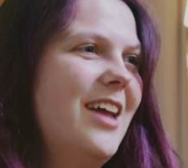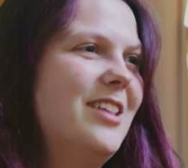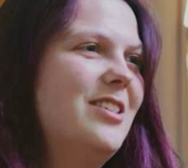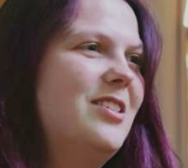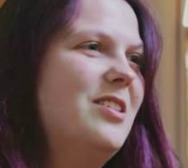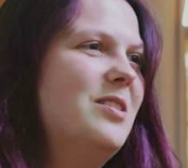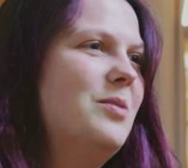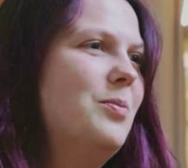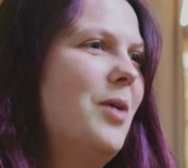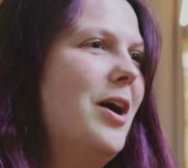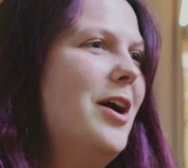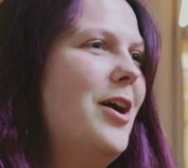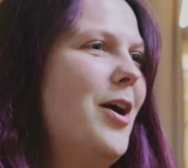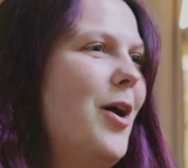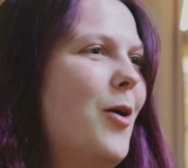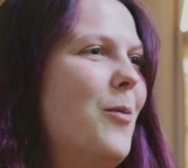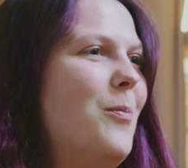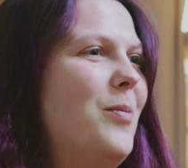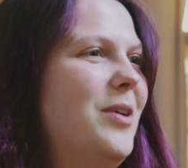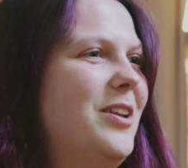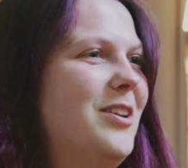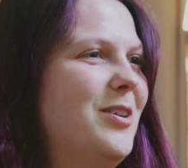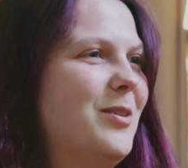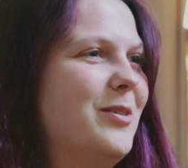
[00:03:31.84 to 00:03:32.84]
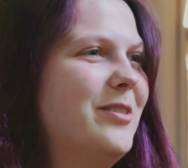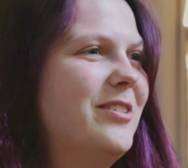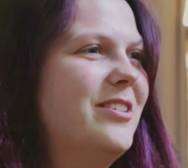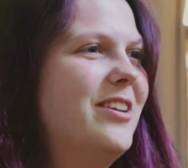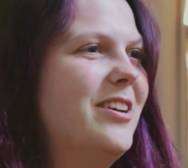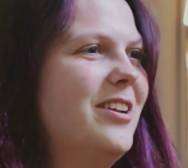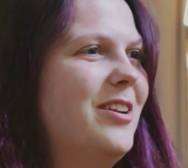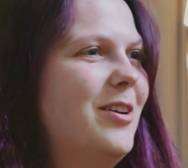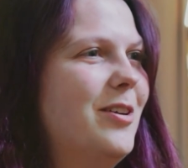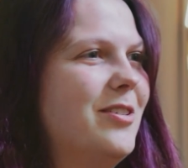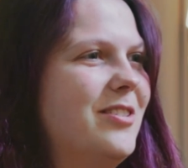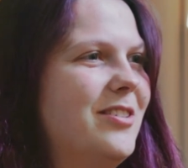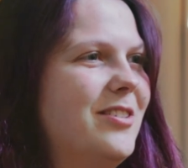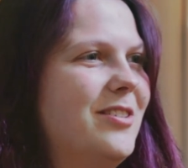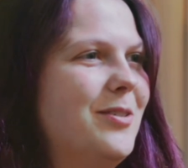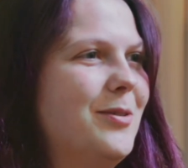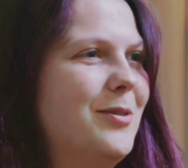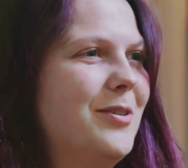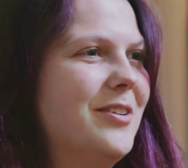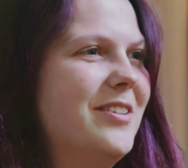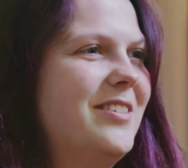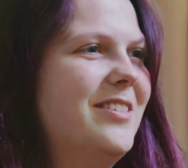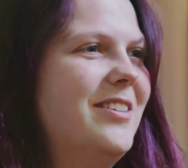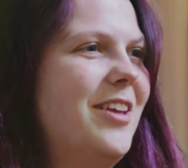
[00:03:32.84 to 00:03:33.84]
and swung open those closet
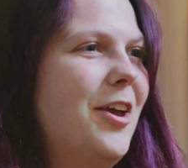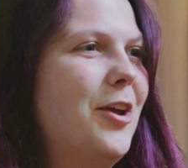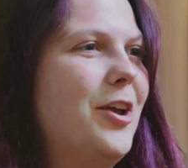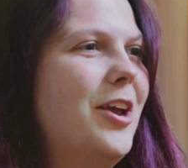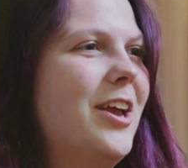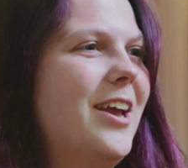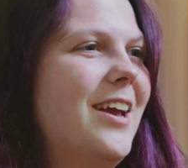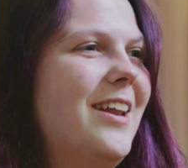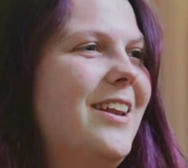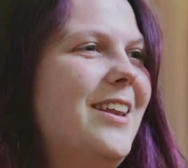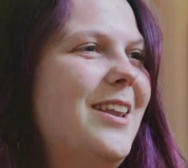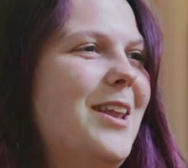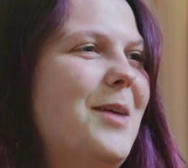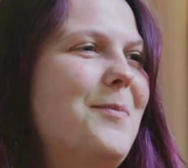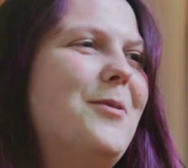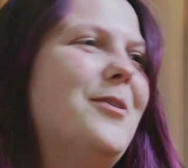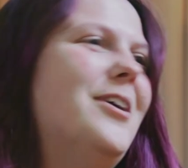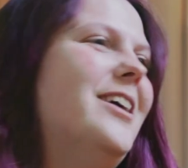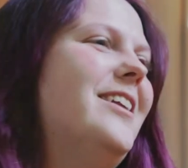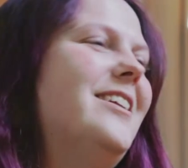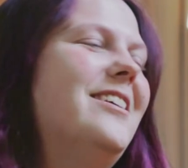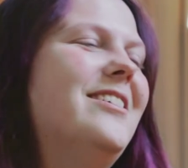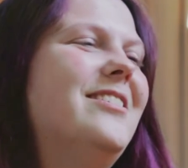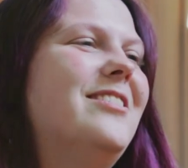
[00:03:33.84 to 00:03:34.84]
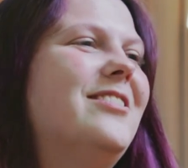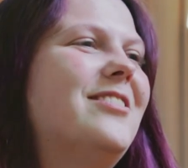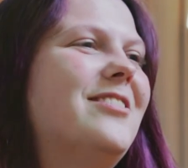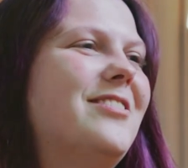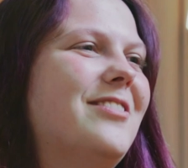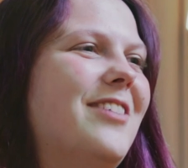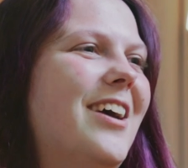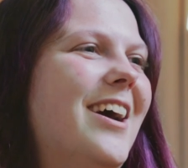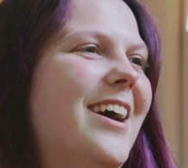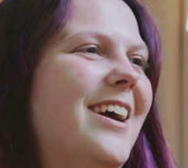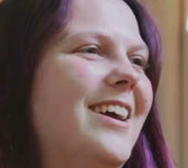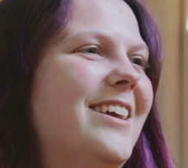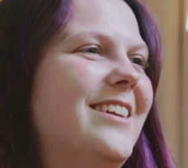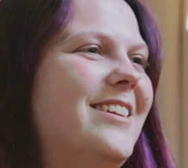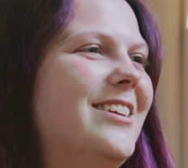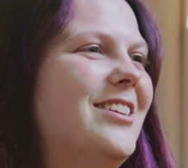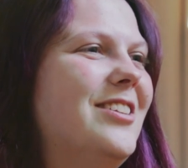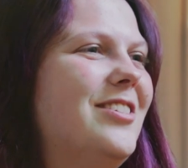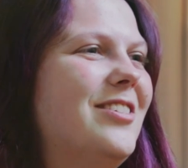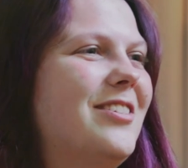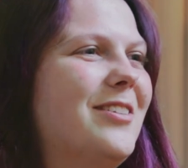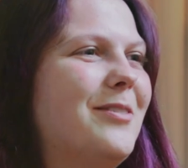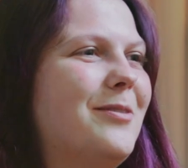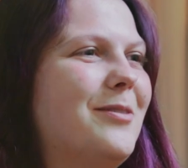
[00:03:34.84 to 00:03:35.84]
doors, taking a liberating stride
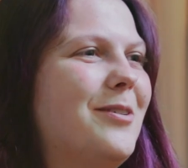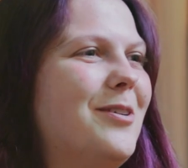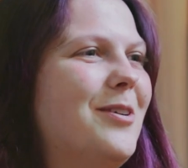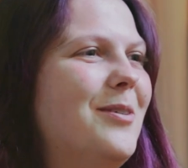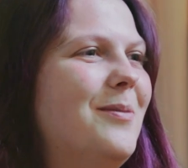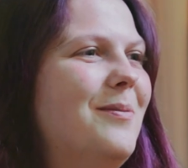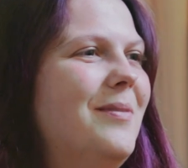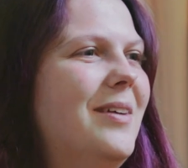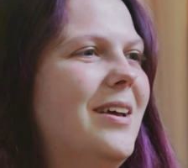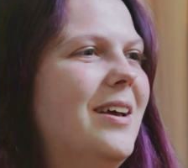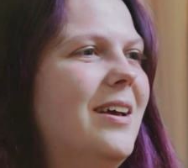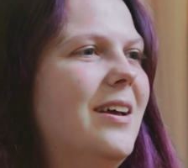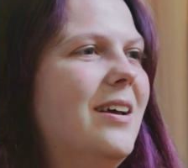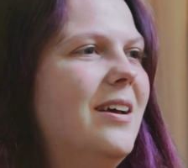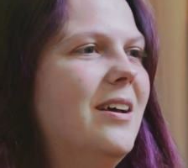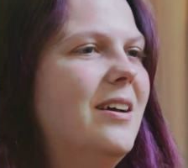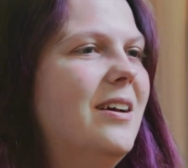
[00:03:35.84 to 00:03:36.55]
into the room,